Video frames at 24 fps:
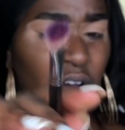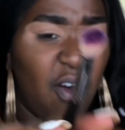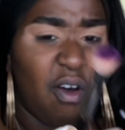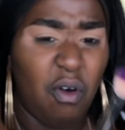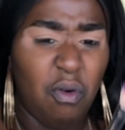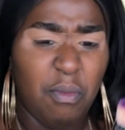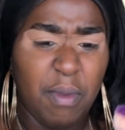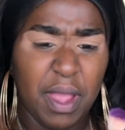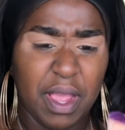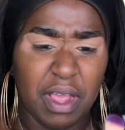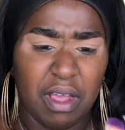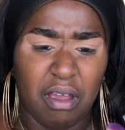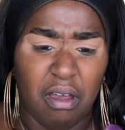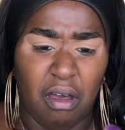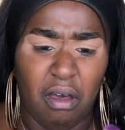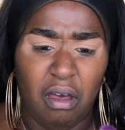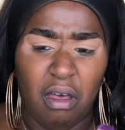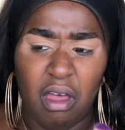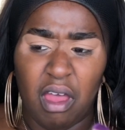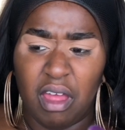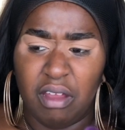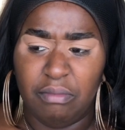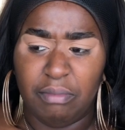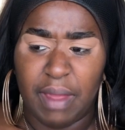Oh my
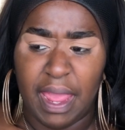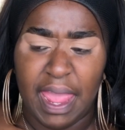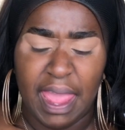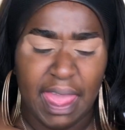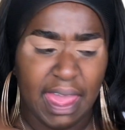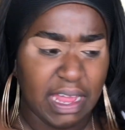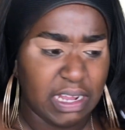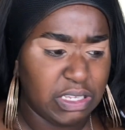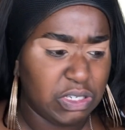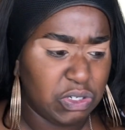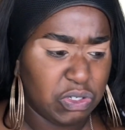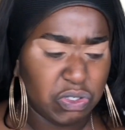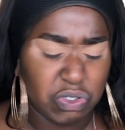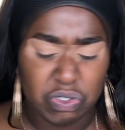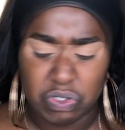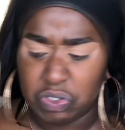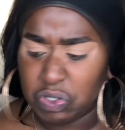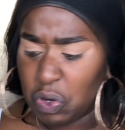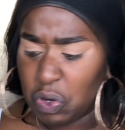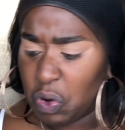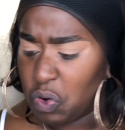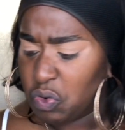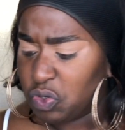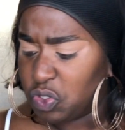God, my hands are
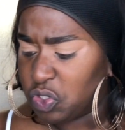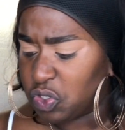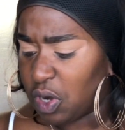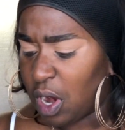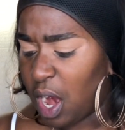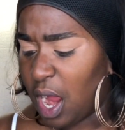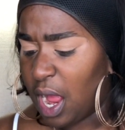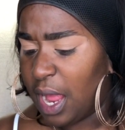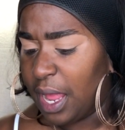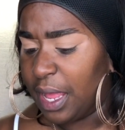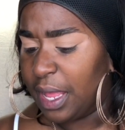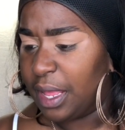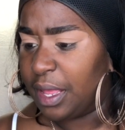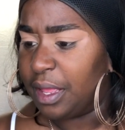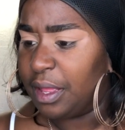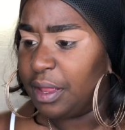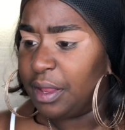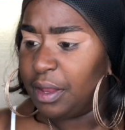so dry.